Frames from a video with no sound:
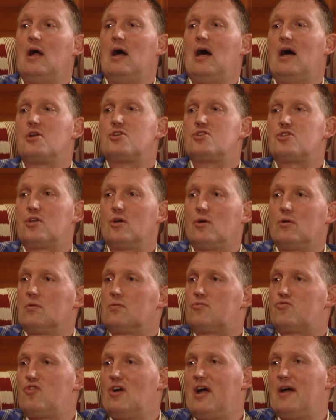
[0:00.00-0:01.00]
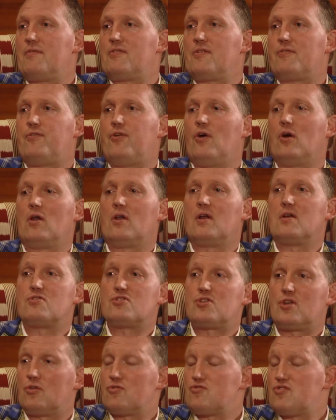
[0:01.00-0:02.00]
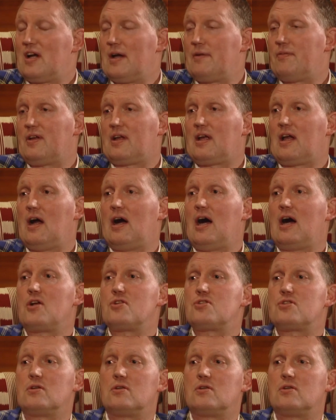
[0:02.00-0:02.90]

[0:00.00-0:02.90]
I still drive the forklift, still drive the cars,